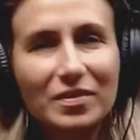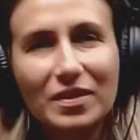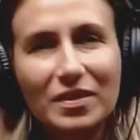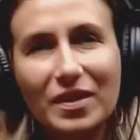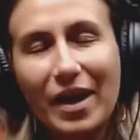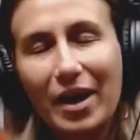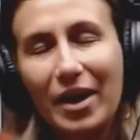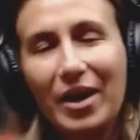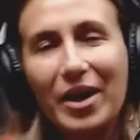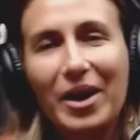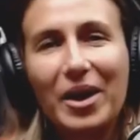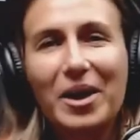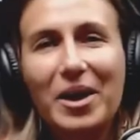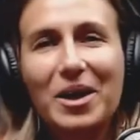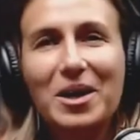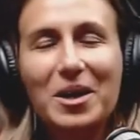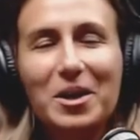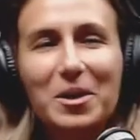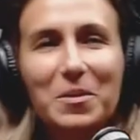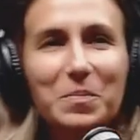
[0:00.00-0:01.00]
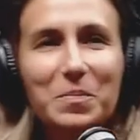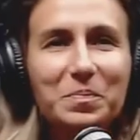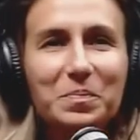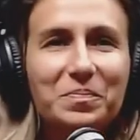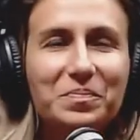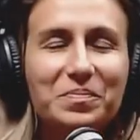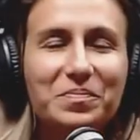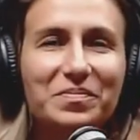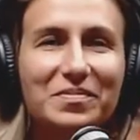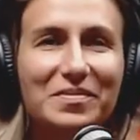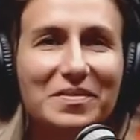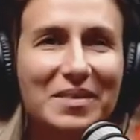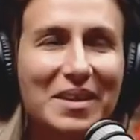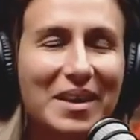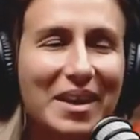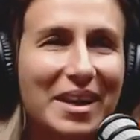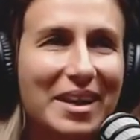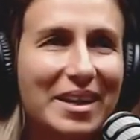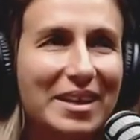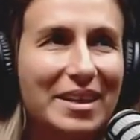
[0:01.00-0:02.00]
Um,
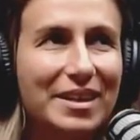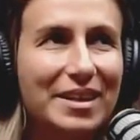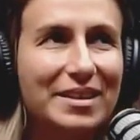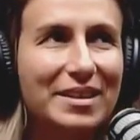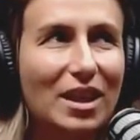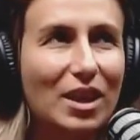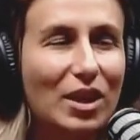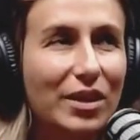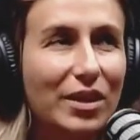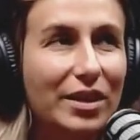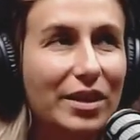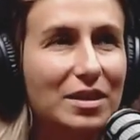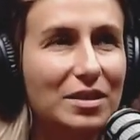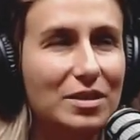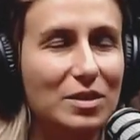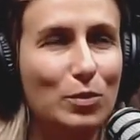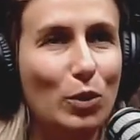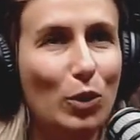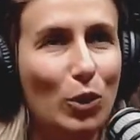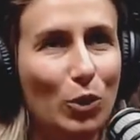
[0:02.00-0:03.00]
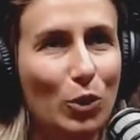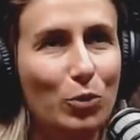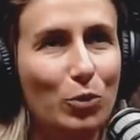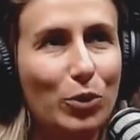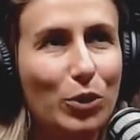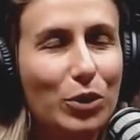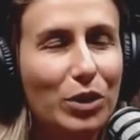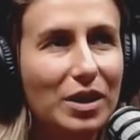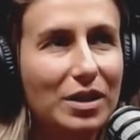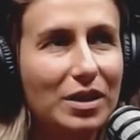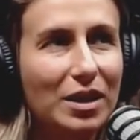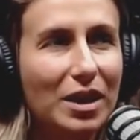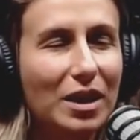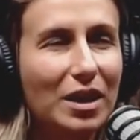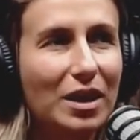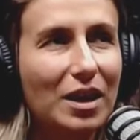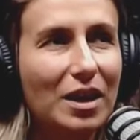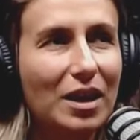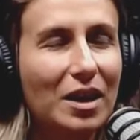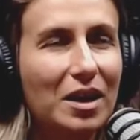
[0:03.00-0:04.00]
so it's a small
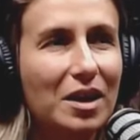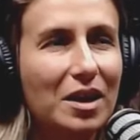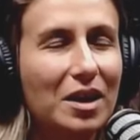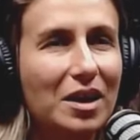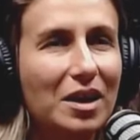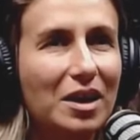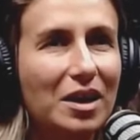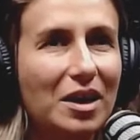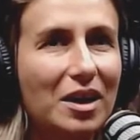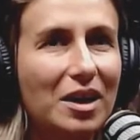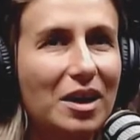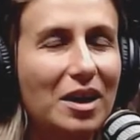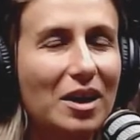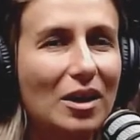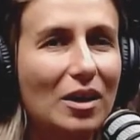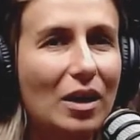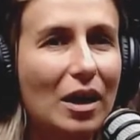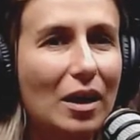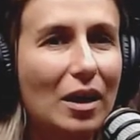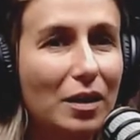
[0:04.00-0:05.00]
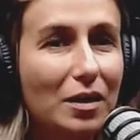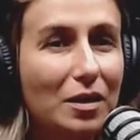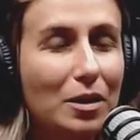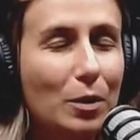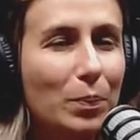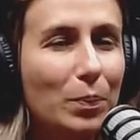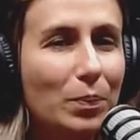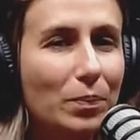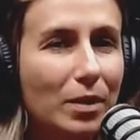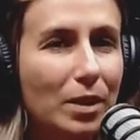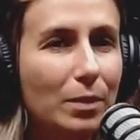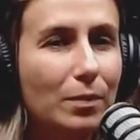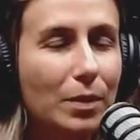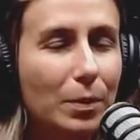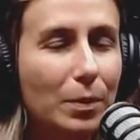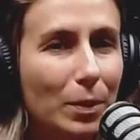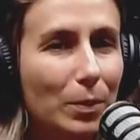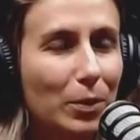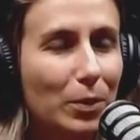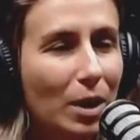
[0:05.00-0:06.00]
community. Uh, I think the, the, the
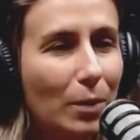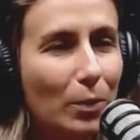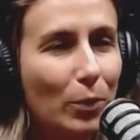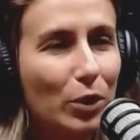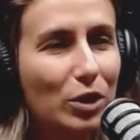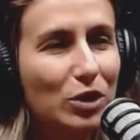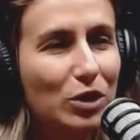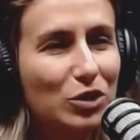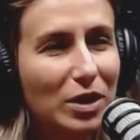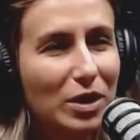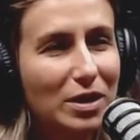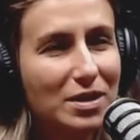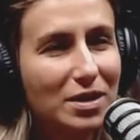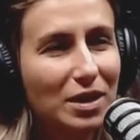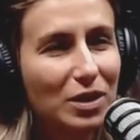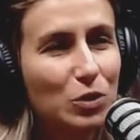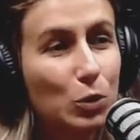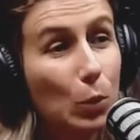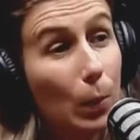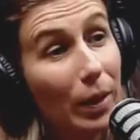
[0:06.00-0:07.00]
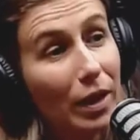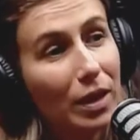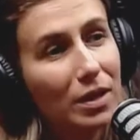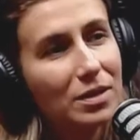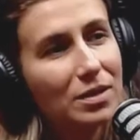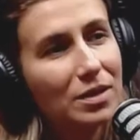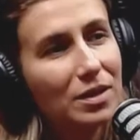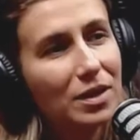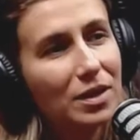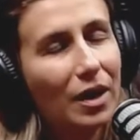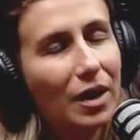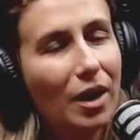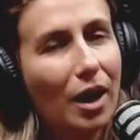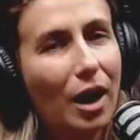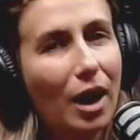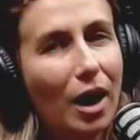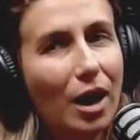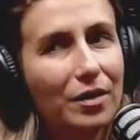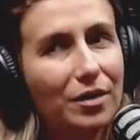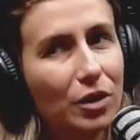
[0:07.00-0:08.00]
people that are more interesting to meet
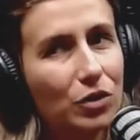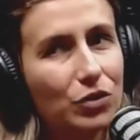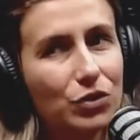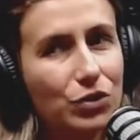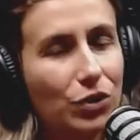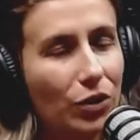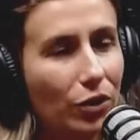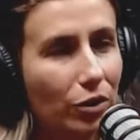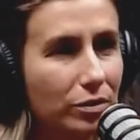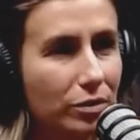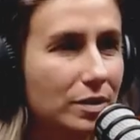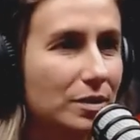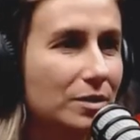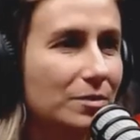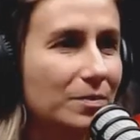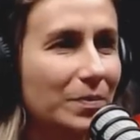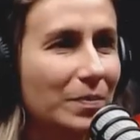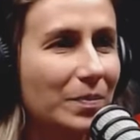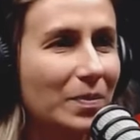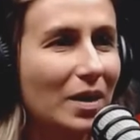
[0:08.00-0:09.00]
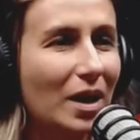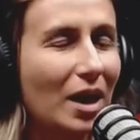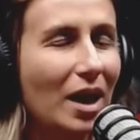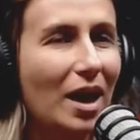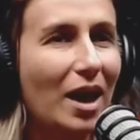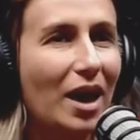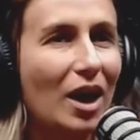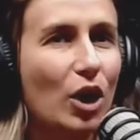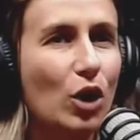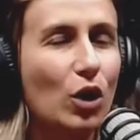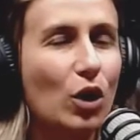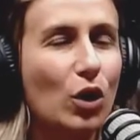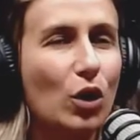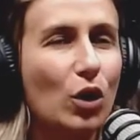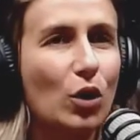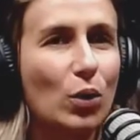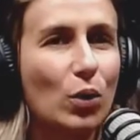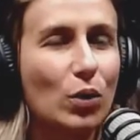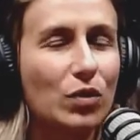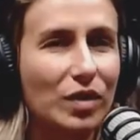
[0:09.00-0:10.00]
are the astronauts.
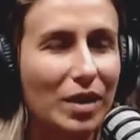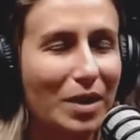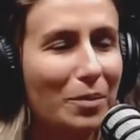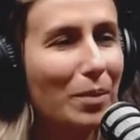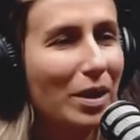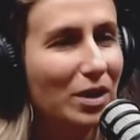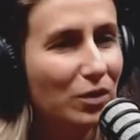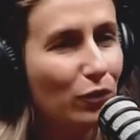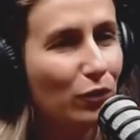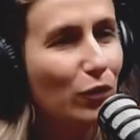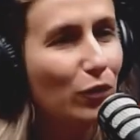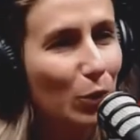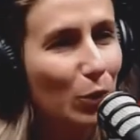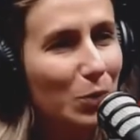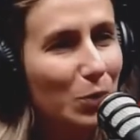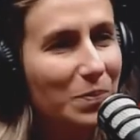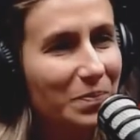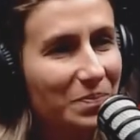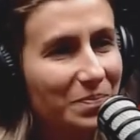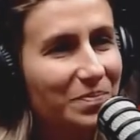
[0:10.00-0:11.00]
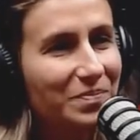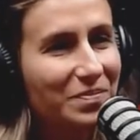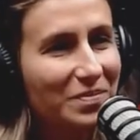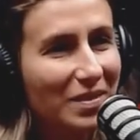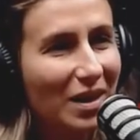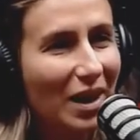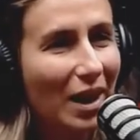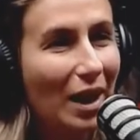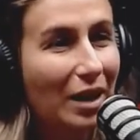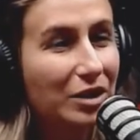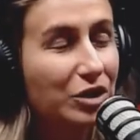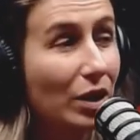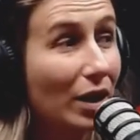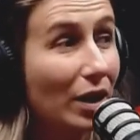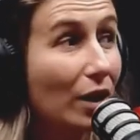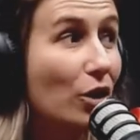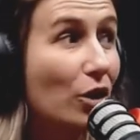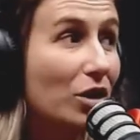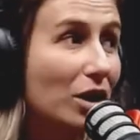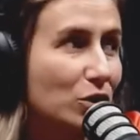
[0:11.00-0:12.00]
Cause, and I met few. Yeah. Actually,
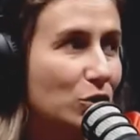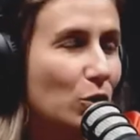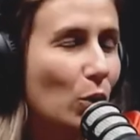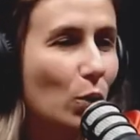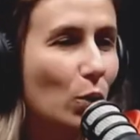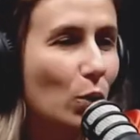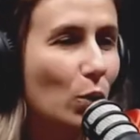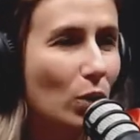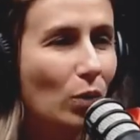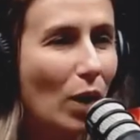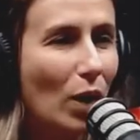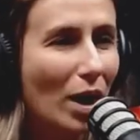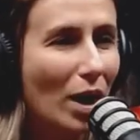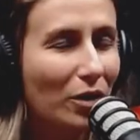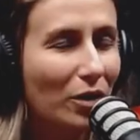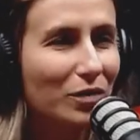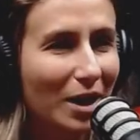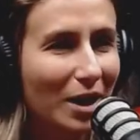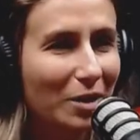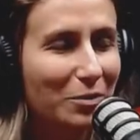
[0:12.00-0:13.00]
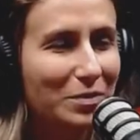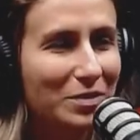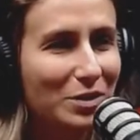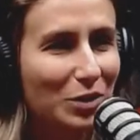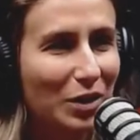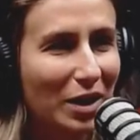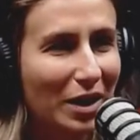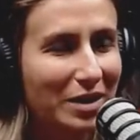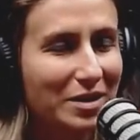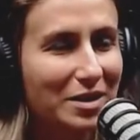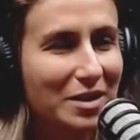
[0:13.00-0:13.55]
I got a talk with one of them tonight.